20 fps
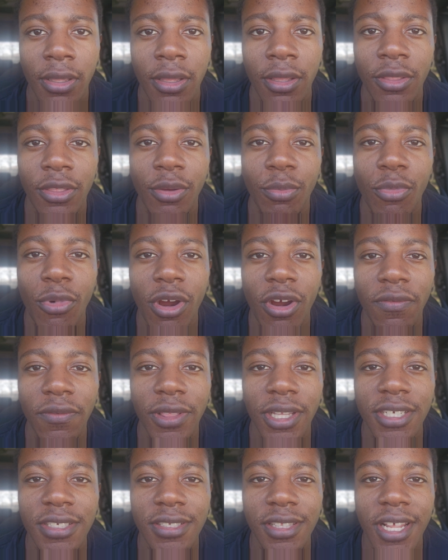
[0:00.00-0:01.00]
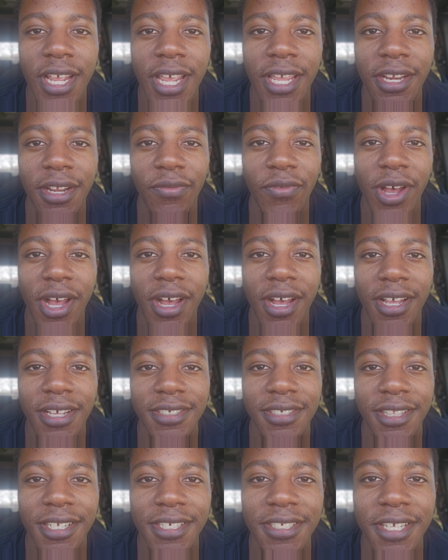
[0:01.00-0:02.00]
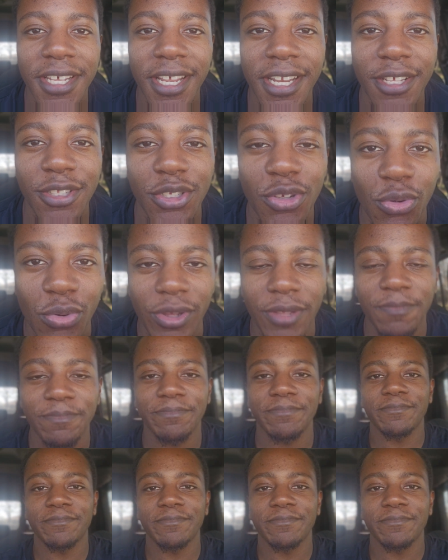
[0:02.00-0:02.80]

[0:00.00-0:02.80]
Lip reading: The Marvelous Land of Oz. Let's get into it.